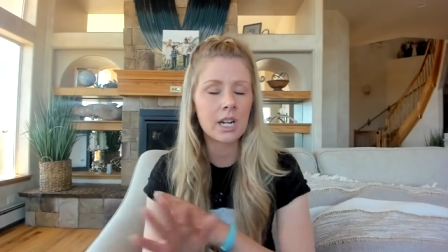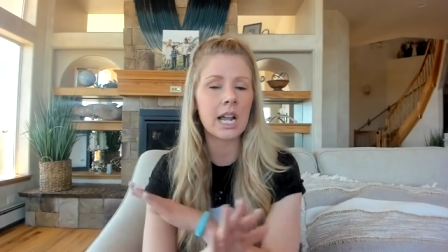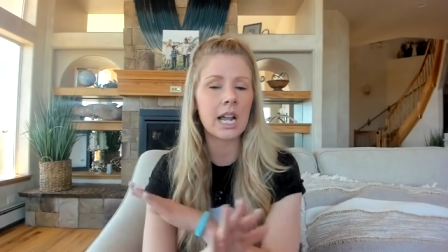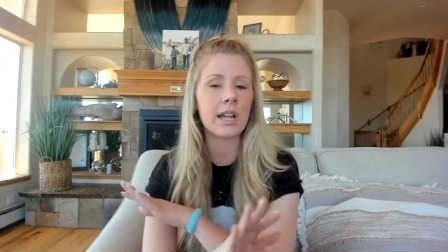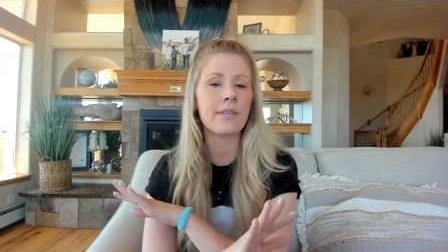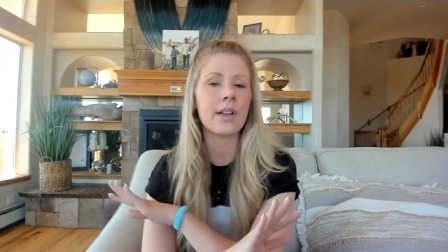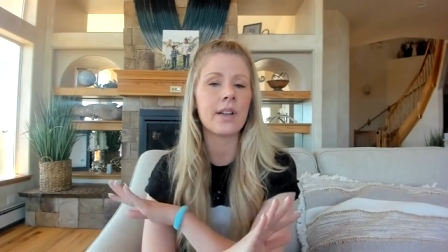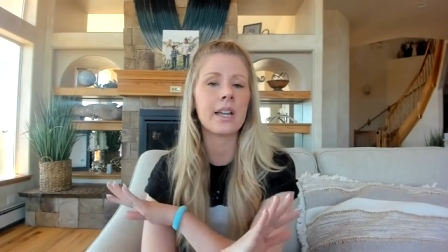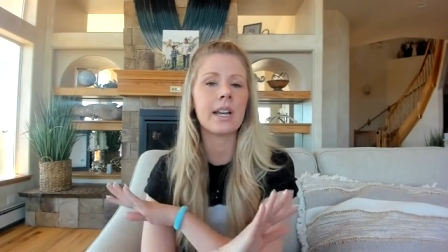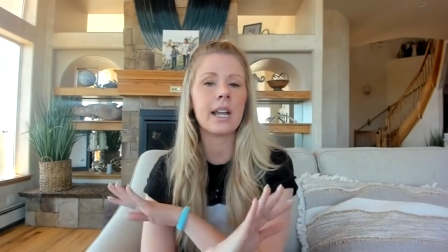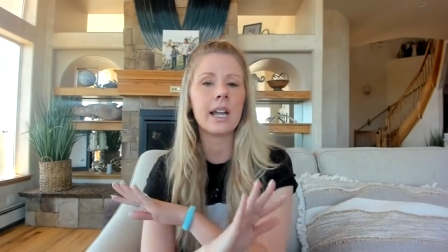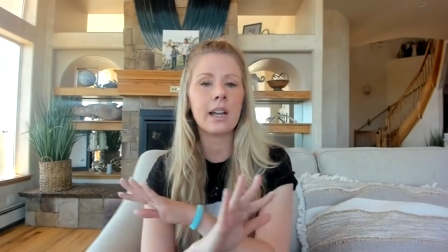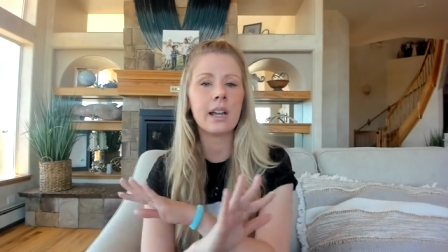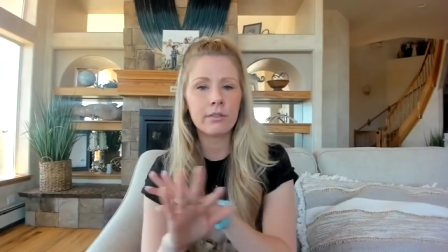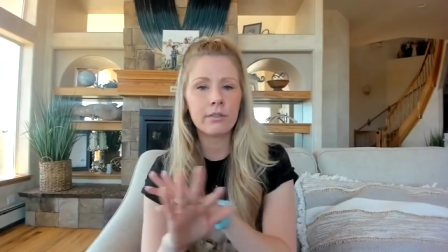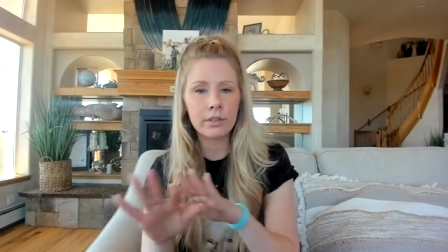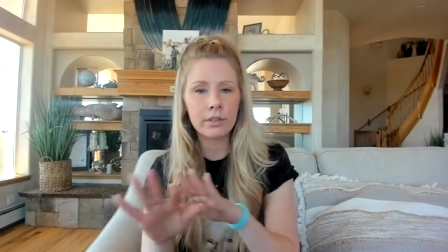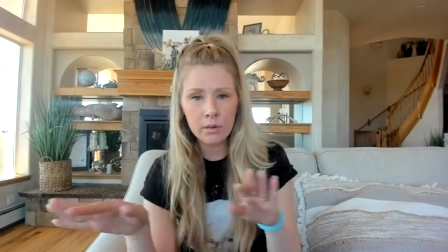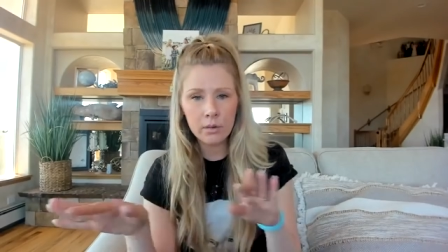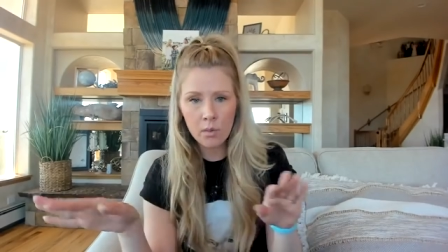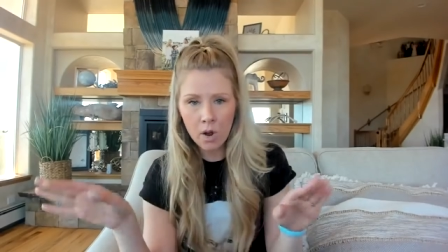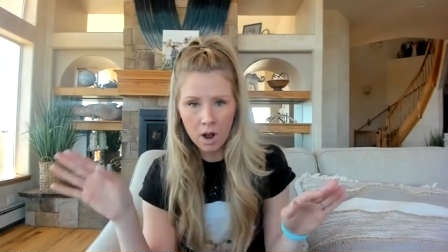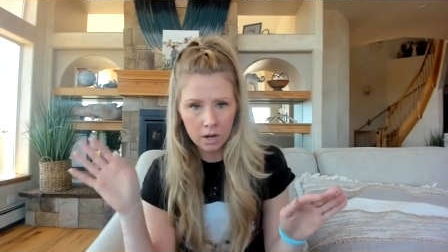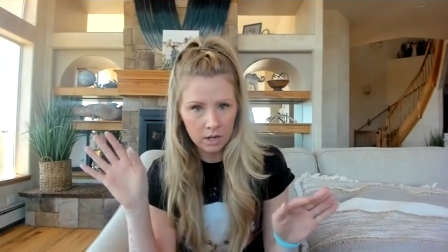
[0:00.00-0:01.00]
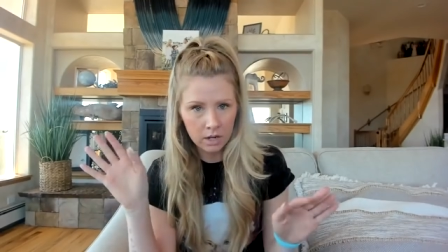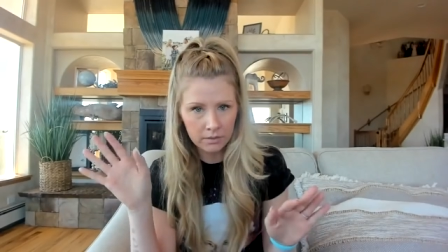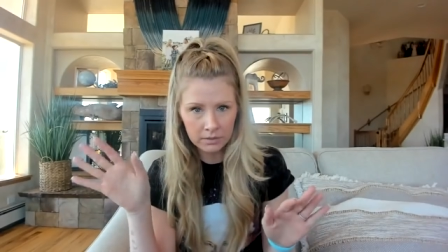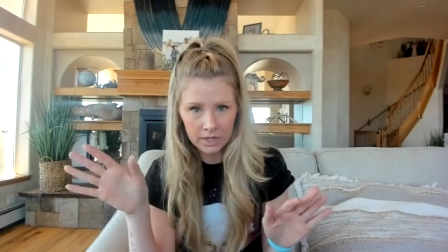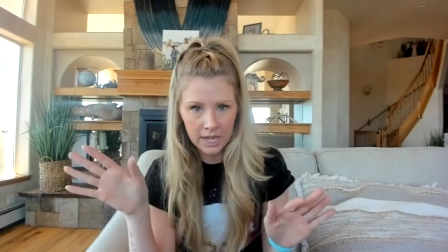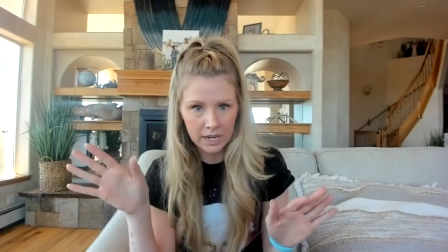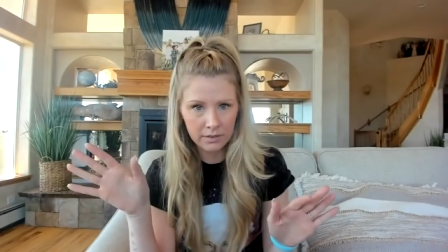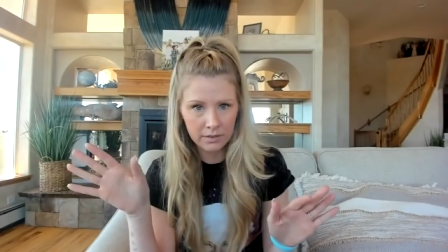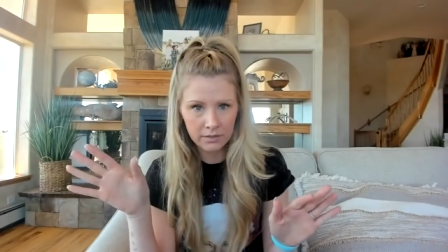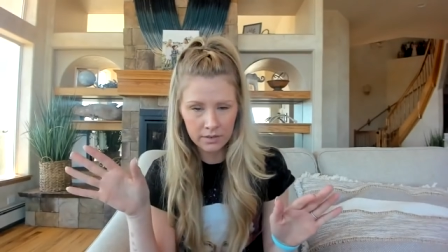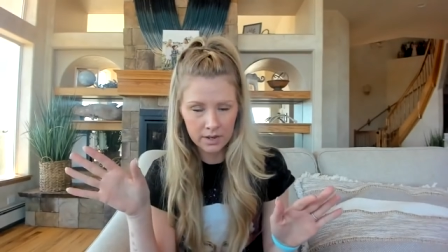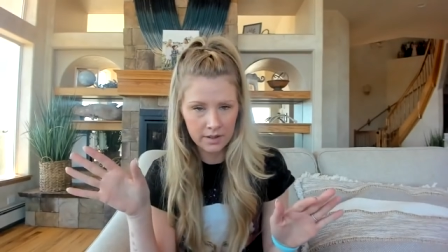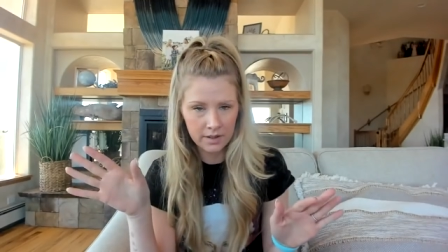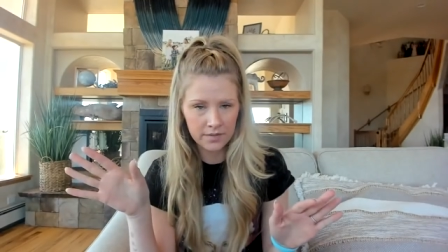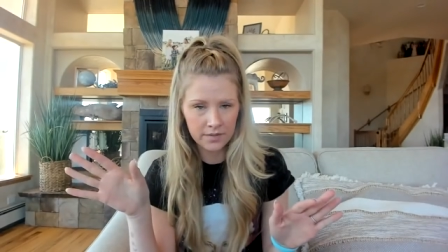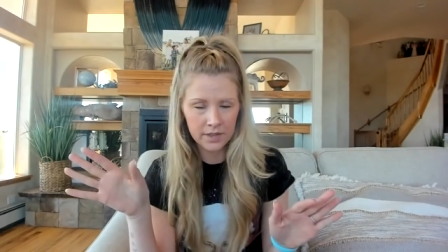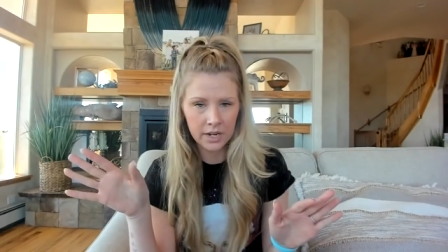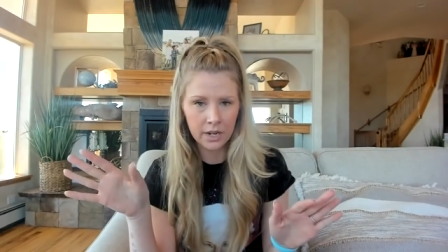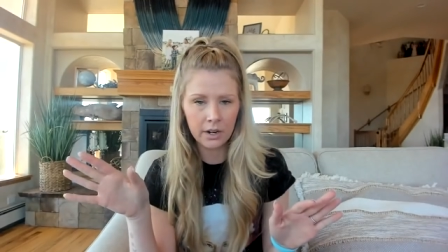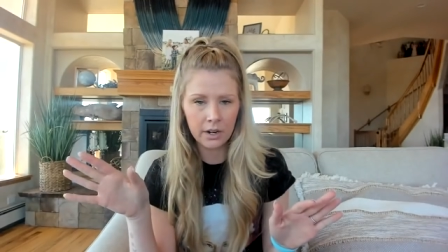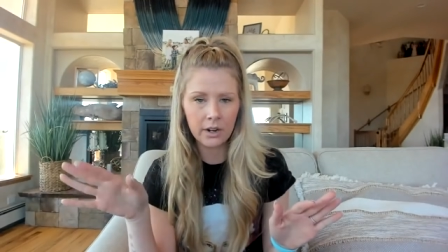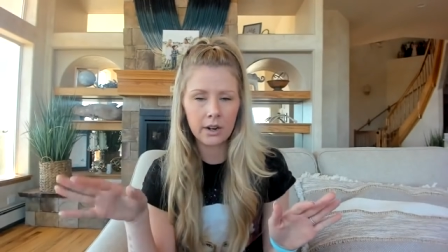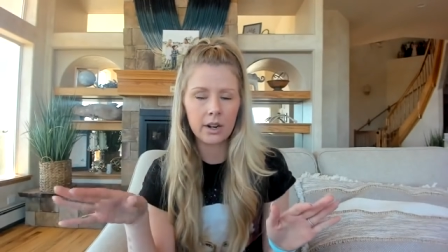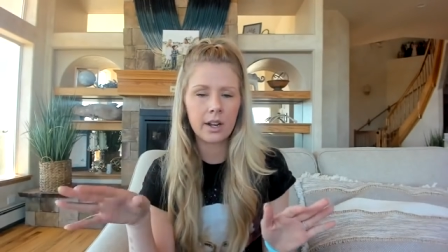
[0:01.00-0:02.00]
I have had every walk of life in
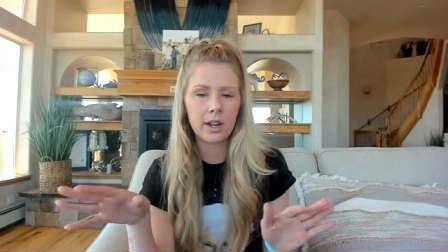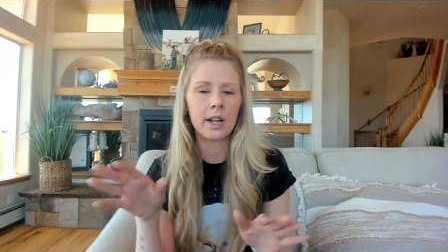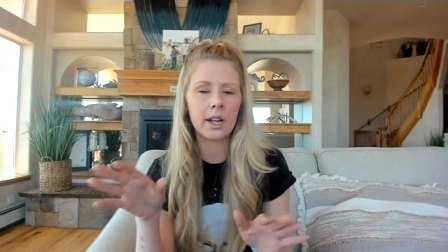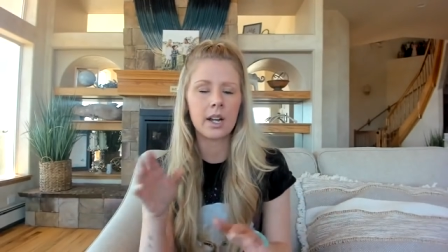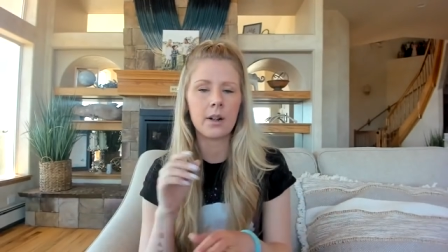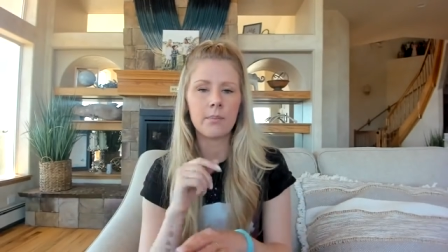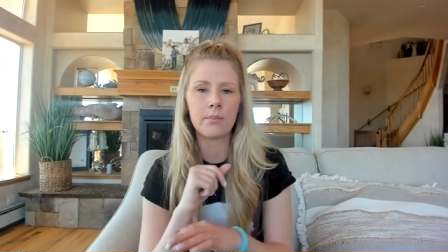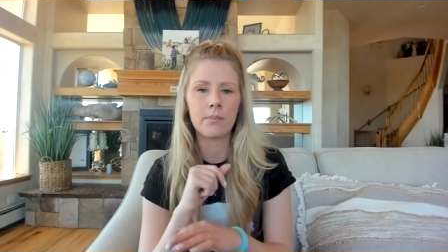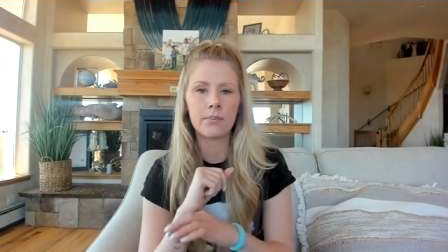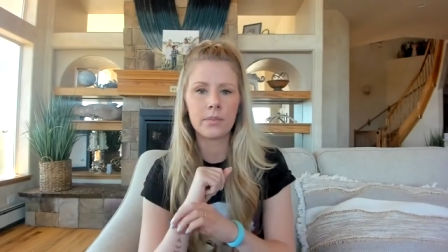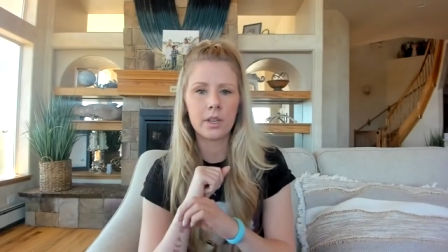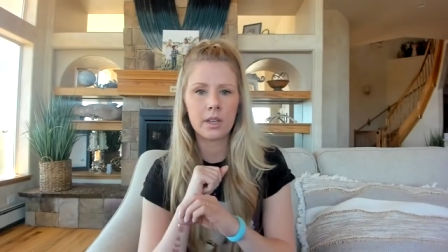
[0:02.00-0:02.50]
there. Um,